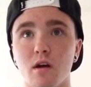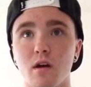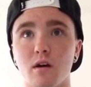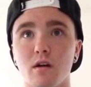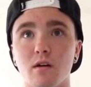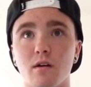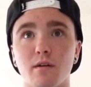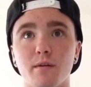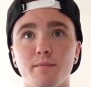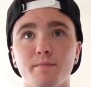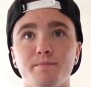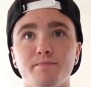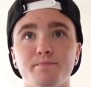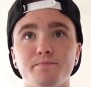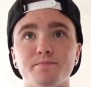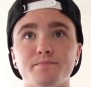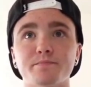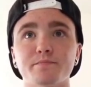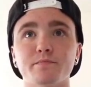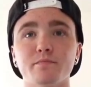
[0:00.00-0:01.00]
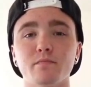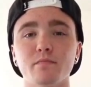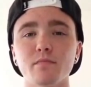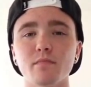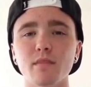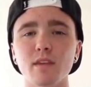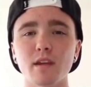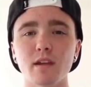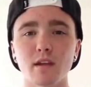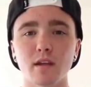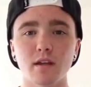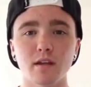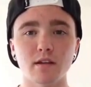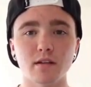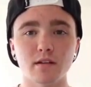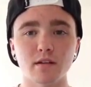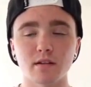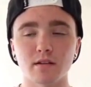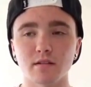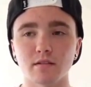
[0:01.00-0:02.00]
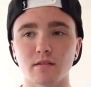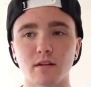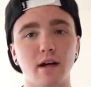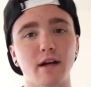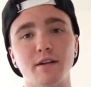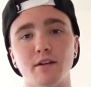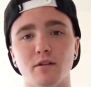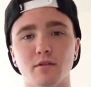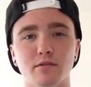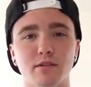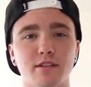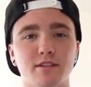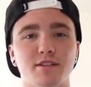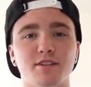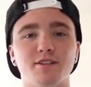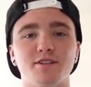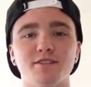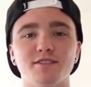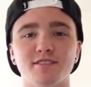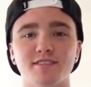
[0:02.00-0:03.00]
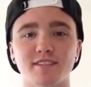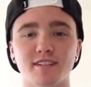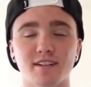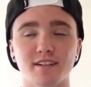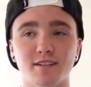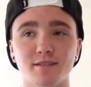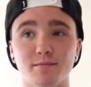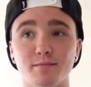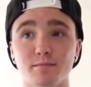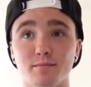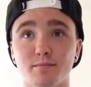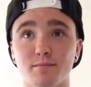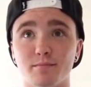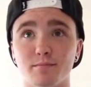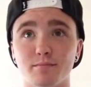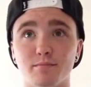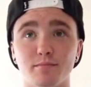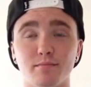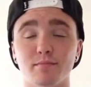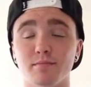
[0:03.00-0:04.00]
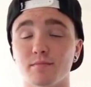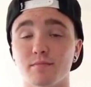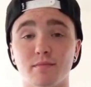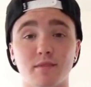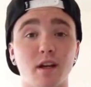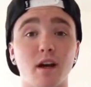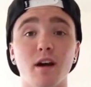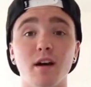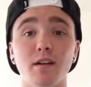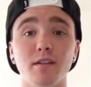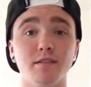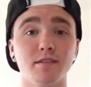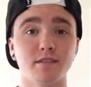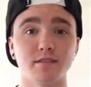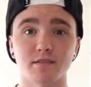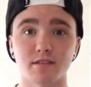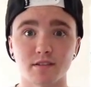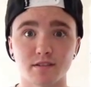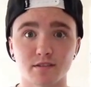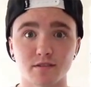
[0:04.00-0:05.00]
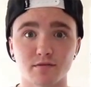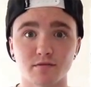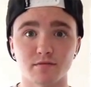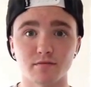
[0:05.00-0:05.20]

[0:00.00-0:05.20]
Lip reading: Um, and I know that there's tons and tons of